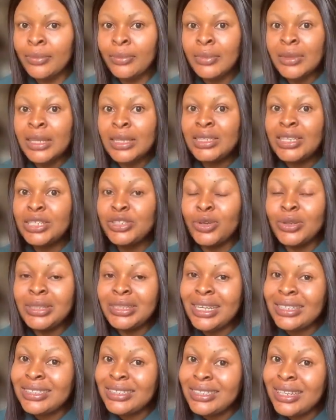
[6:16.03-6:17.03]
Section
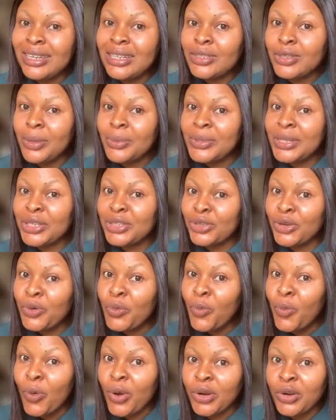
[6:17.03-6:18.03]
33,
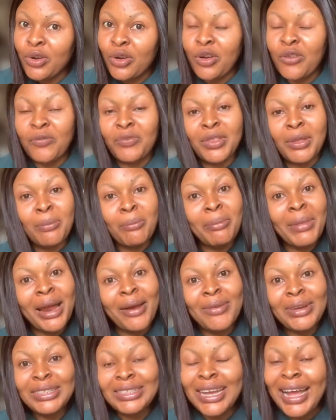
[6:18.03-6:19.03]
subsection 1 of the
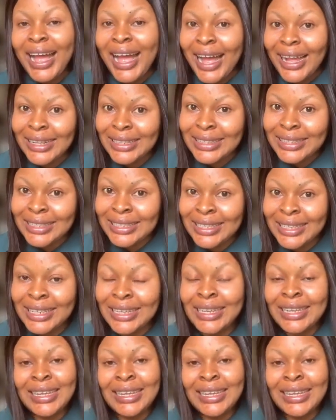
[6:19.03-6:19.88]
Marriage Act